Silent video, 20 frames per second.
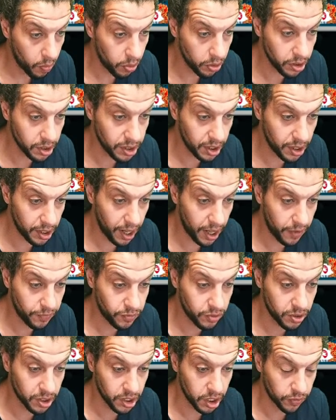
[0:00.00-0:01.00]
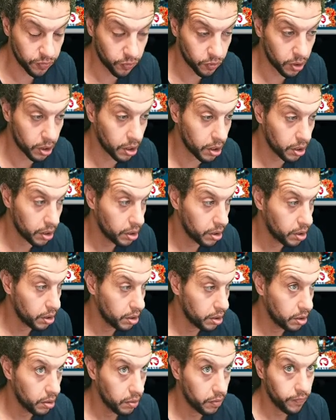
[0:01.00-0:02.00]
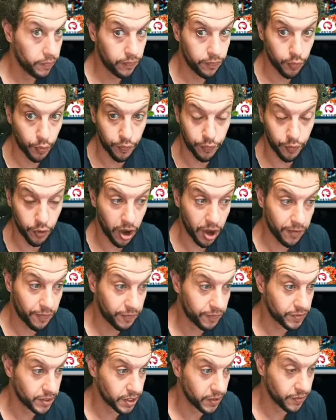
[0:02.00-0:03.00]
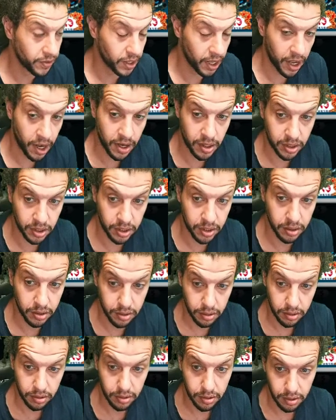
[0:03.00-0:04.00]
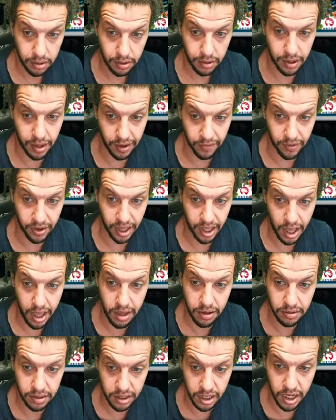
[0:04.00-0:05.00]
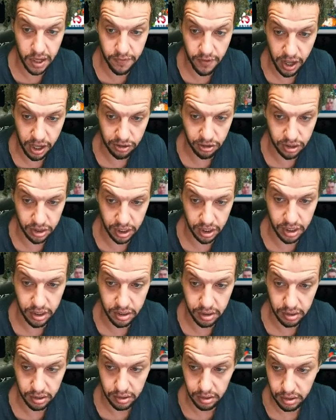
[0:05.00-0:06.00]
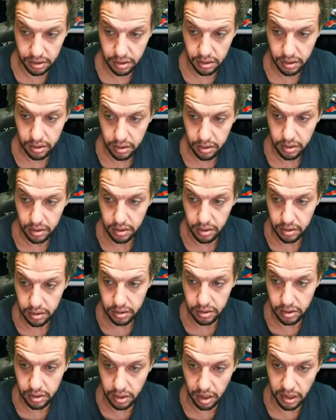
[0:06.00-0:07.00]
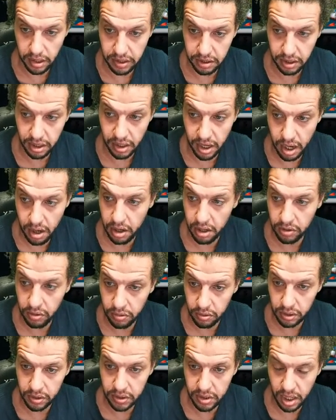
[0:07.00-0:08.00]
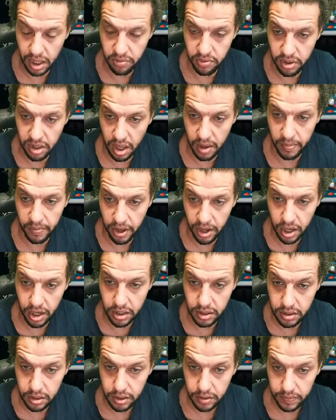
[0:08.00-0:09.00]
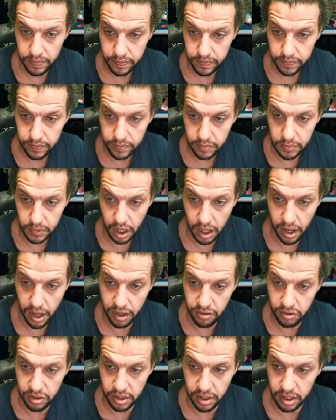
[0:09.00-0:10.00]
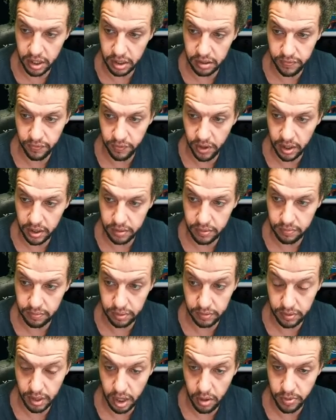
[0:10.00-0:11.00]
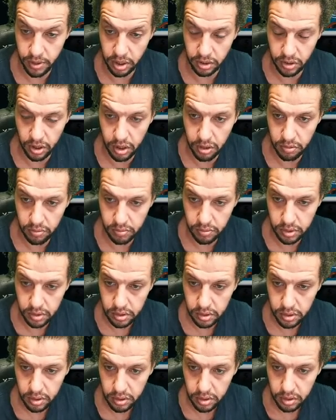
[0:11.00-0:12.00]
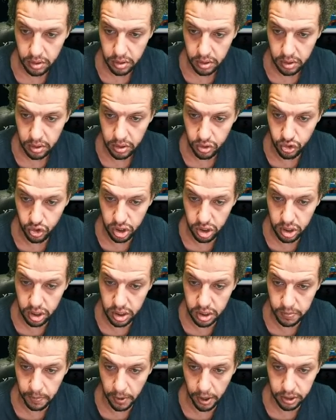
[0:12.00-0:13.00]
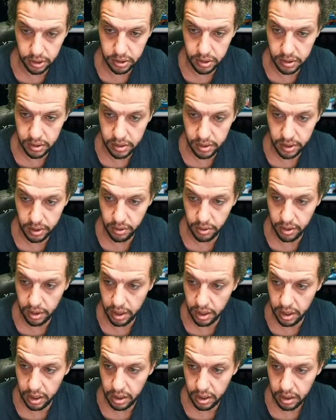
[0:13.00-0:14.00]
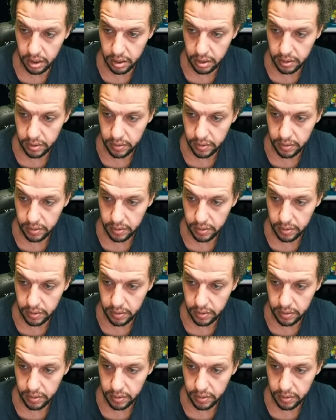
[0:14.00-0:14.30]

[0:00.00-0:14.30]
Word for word: Well, they didn't have to delete for for 5, 7, 8 KVKs. They never had to delete. So deleting now, I don't think it's going to be that bad. I had to delete fucking how many times? GT Spartan still there.